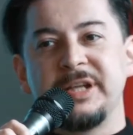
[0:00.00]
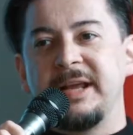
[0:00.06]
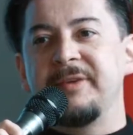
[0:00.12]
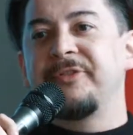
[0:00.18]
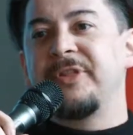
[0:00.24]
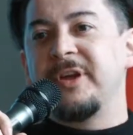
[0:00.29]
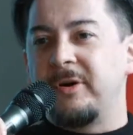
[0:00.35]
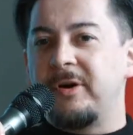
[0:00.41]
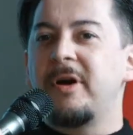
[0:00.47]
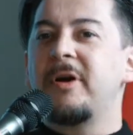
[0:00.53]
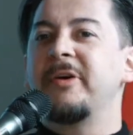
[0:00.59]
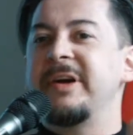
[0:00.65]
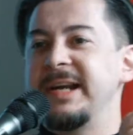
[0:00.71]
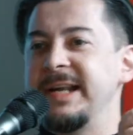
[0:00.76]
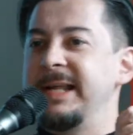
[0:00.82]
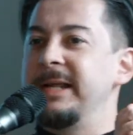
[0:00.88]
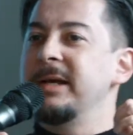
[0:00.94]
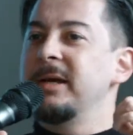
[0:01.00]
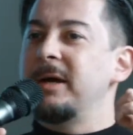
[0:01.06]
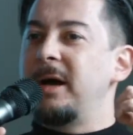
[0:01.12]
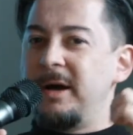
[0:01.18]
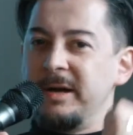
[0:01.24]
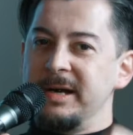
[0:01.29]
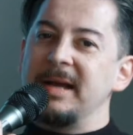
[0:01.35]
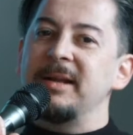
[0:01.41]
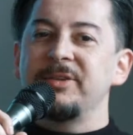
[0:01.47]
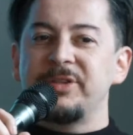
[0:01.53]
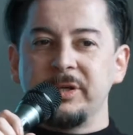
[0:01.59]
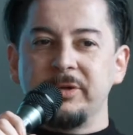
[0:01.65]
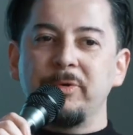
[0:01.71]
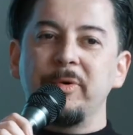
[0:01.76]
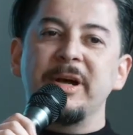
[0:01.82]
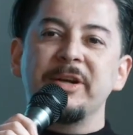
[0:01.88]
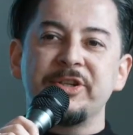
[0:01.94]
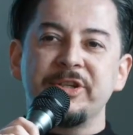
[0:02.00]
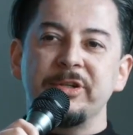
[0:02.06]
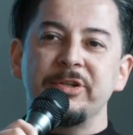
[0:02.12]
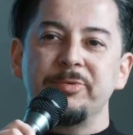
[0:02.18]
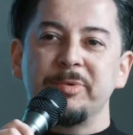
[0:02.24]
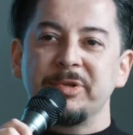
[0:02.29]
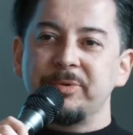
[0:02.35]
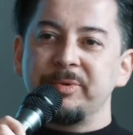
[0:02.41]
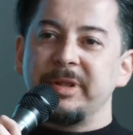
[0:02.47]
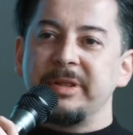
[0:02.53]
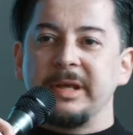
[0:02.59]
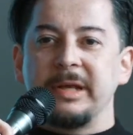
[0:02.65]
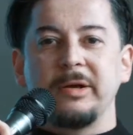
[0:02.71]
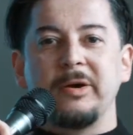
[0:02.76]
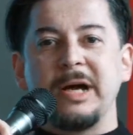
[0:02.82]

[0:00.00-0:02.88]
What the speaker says: if there are any unanswered questions which we think,